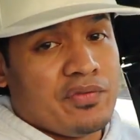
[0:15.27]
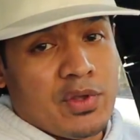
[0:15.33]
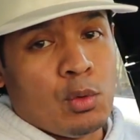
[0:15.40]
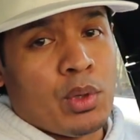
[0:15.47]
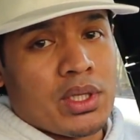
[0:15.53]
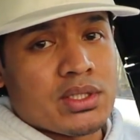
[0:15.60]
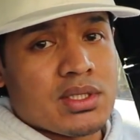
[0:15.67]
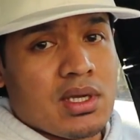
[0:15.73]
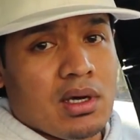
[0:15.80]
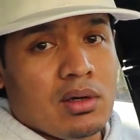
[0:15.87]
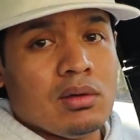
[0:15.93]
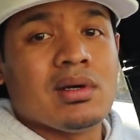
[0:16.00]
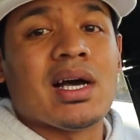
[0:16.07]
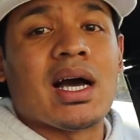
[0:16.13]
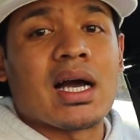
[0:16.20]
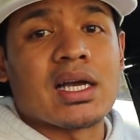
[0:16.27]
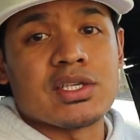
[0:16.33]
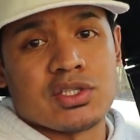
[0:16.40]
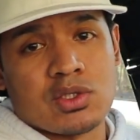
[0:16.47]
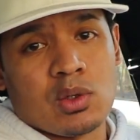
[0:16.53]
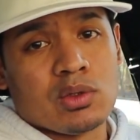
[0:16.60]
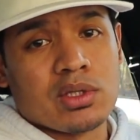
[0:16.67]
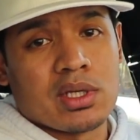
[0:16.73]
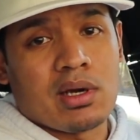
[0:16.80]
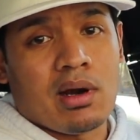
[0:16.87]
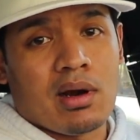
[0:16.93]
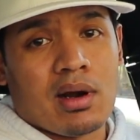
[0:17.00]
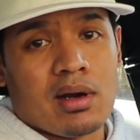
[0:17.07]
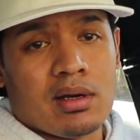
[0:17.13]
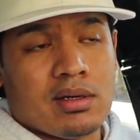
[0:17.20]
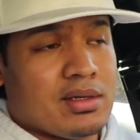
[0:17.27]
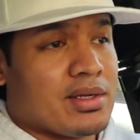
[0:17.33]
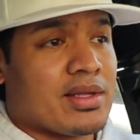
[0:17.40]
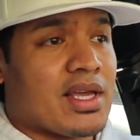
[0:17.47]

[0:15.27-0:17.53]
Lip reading: a few weeks ago, I sold the car,